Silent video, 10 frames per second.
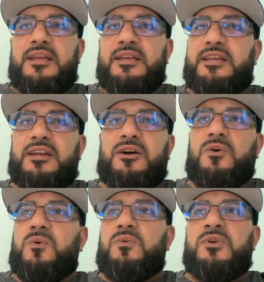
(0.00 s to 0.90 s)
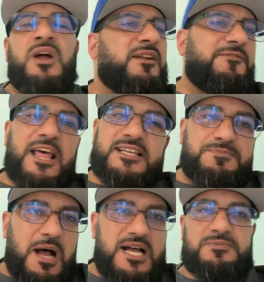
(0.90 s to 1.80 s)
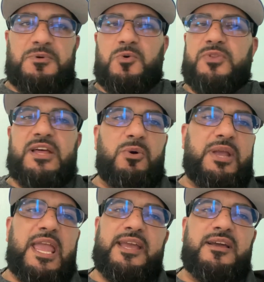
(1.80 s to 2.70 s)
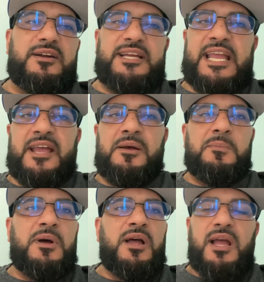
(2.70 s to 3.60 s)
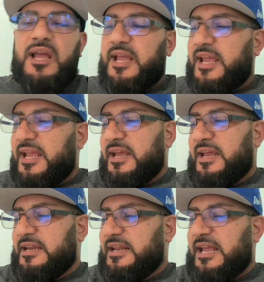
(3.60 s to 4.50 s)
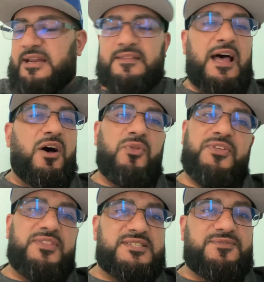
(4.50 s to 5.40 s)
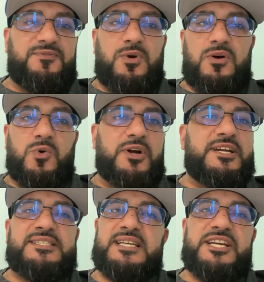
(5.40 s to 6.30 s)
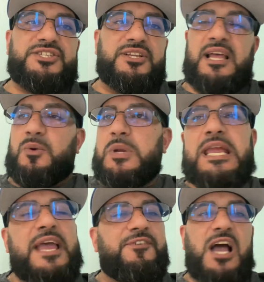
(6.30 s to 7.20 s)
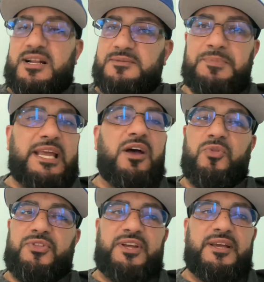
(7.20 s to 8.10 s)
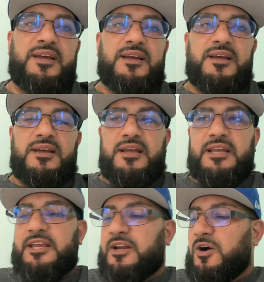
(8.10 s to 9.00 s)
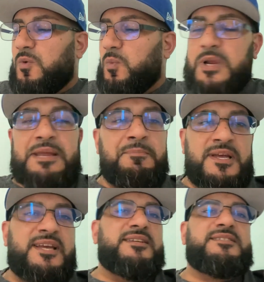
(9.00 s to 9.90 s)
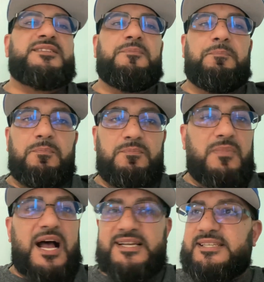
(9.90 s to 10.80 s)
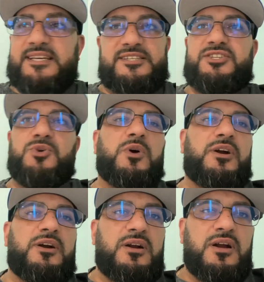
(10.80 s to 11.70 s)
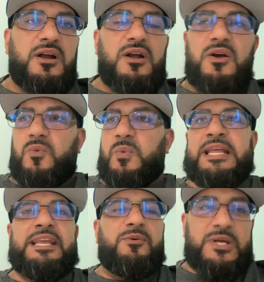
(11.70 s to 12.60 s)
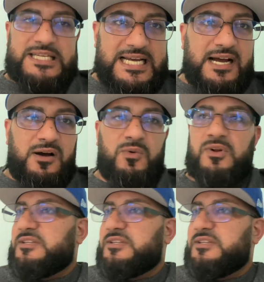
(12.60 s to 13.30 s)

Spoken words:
you know, none of that's possible without Cade Cunningham and the health of this organization. Like, we have got to be healthy. You know, we miss Isaiah Stewart when he went down.